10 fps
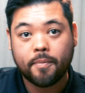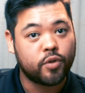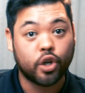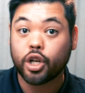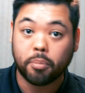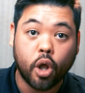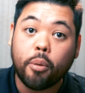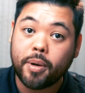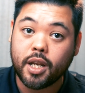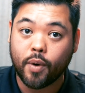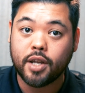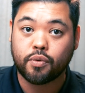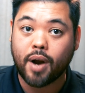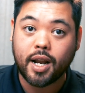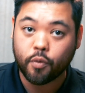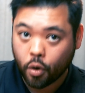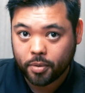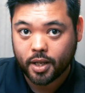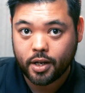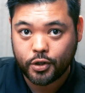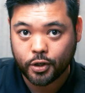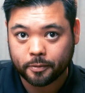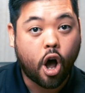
you're gonna blow up anyways, right? And it won't be an issue.